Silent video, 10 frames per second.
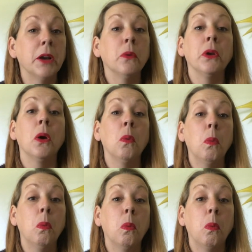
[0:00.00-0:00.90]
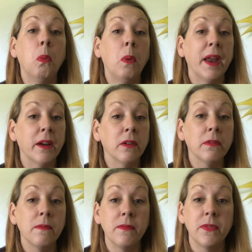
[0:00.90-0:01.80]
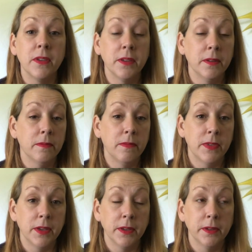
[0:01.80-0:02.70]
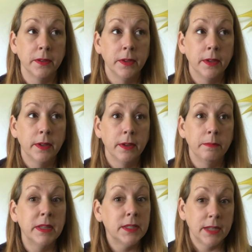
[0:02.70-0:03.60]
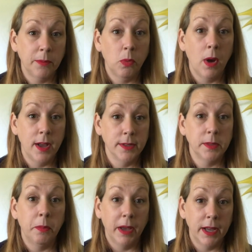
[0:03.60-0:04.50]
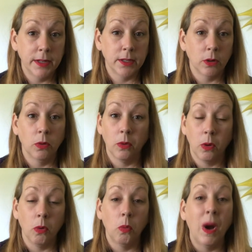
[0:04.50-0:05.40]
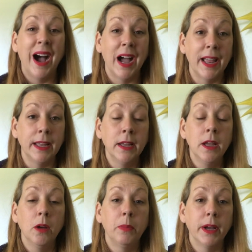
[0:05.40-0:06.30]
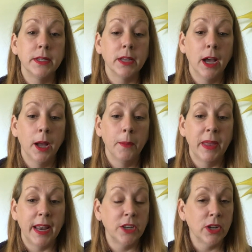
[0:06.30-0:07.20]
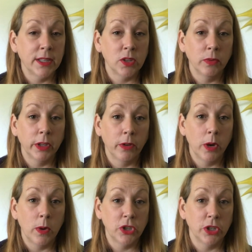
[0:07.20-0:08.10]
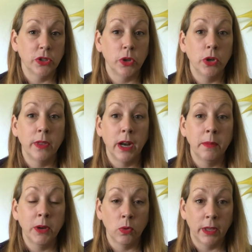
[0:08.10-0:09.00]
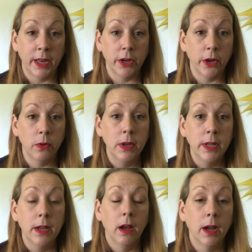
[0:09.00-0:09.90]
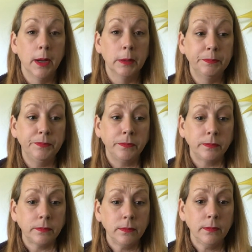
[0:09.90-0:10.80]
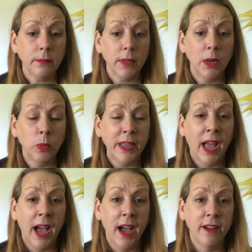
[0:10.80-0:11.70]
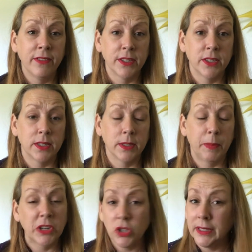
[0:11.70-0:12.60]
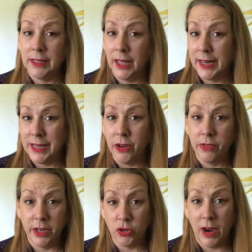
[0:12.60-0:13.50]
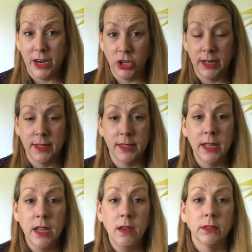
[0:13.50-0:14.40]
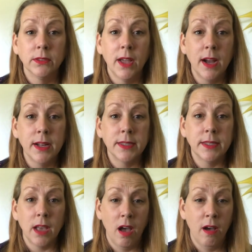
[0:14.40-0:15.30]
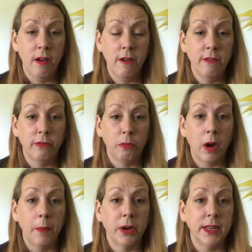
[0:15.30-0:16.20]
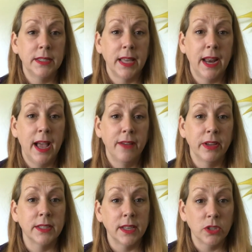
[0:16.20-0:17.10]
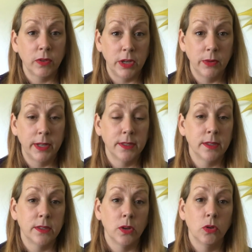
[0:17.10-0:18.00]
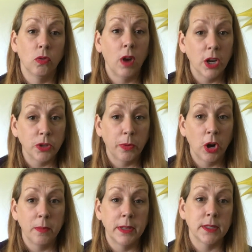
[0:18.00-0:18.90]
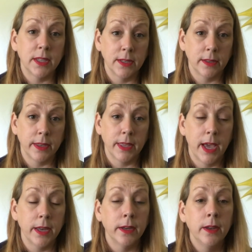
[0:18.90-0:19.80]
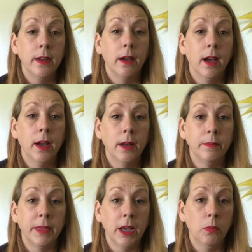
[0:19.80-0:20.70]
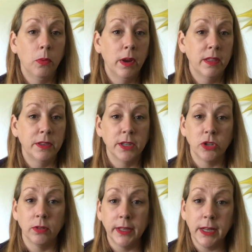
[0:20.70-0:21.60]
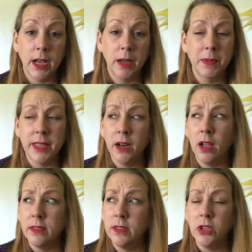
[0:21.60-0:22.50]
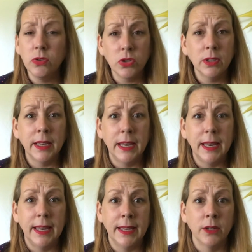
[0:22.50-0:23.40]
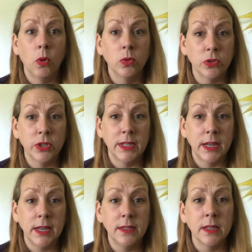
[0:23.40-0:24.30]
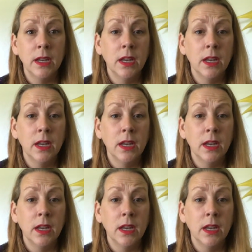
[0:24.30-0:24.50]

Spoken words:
don't know where the misstep was, but or why, but an agent asked a really great question. So you know that I'm in Orlando, and we have, especially like near the attractions, lots of properties that have accessory units, so garage apartments, things like that. They help with additional income, and then usually in older cities,